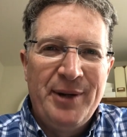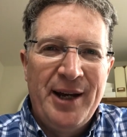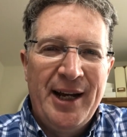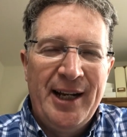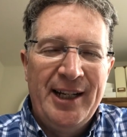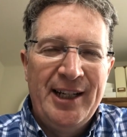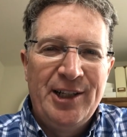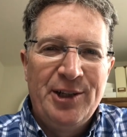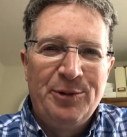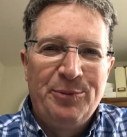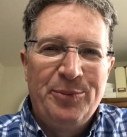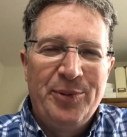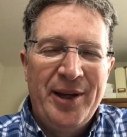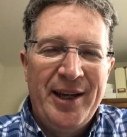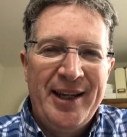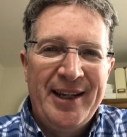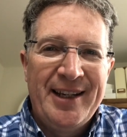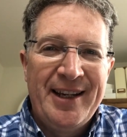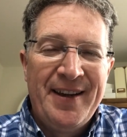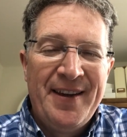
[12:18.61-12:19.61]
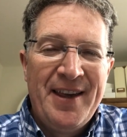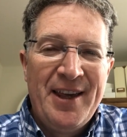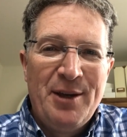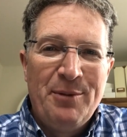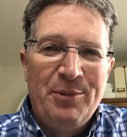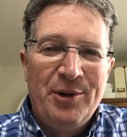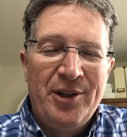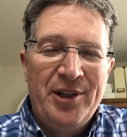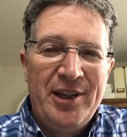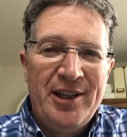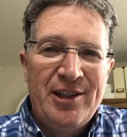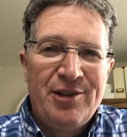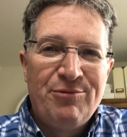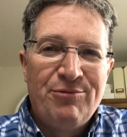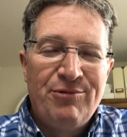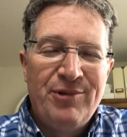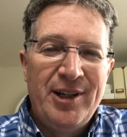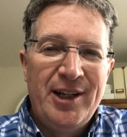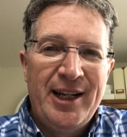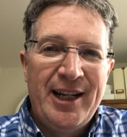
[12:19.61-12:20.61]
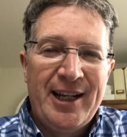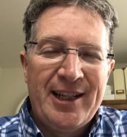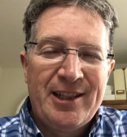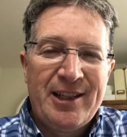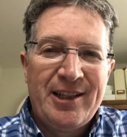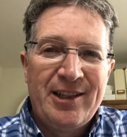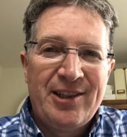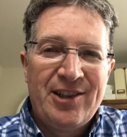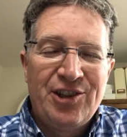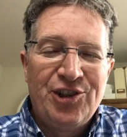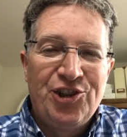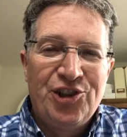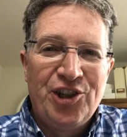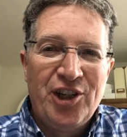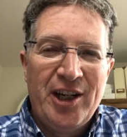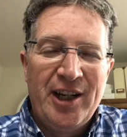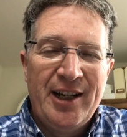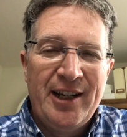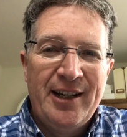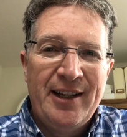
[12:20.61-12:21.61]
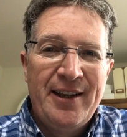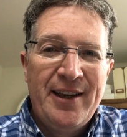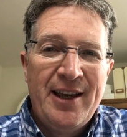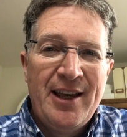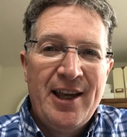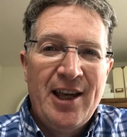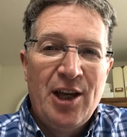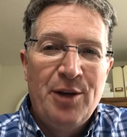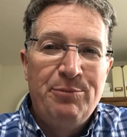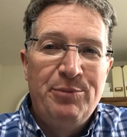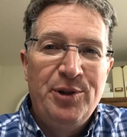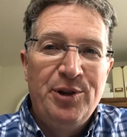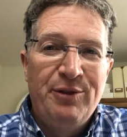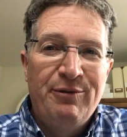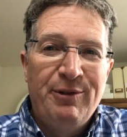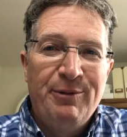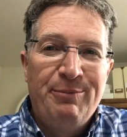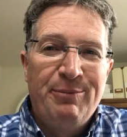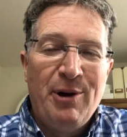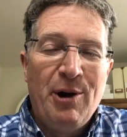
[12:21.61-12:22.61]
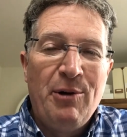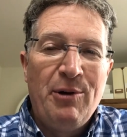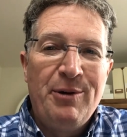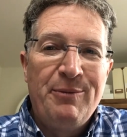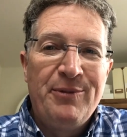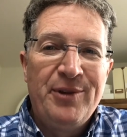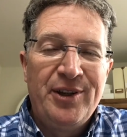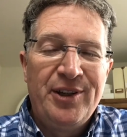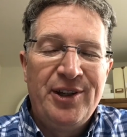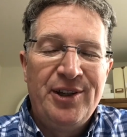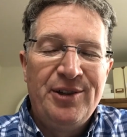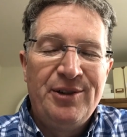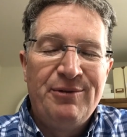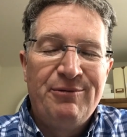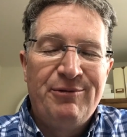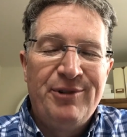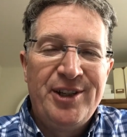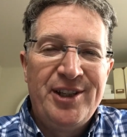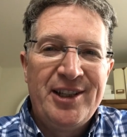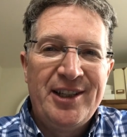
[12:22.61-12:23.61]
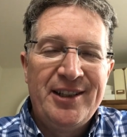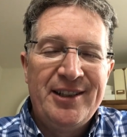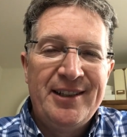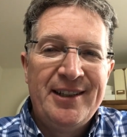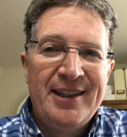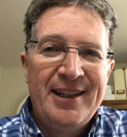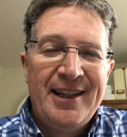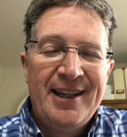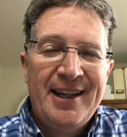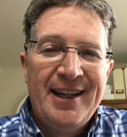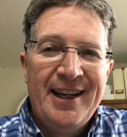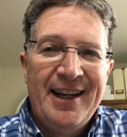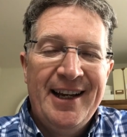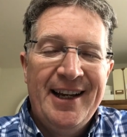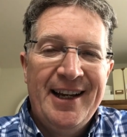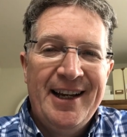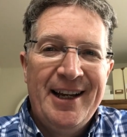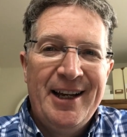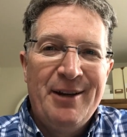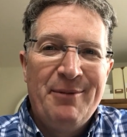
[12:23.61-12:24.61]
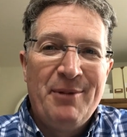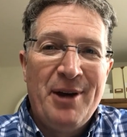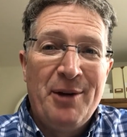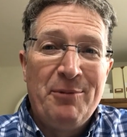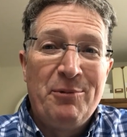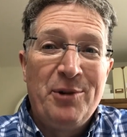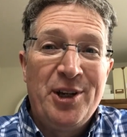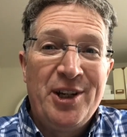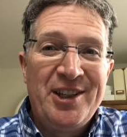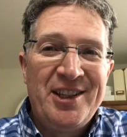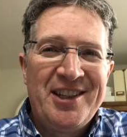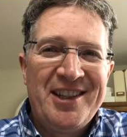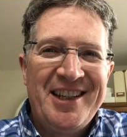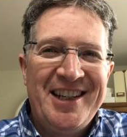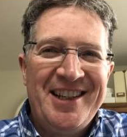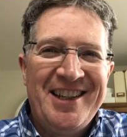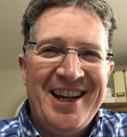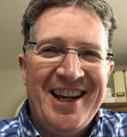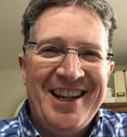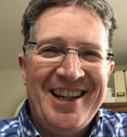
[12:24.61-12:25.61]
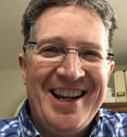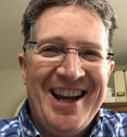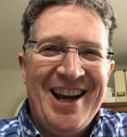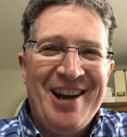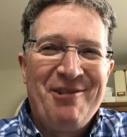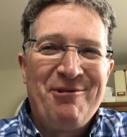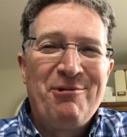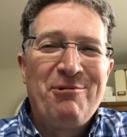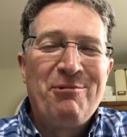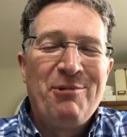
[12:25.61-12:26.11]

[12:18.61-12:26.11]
Bailey could pick, but he's really asked us to share a beautiful poem that you've written, and we can see that now.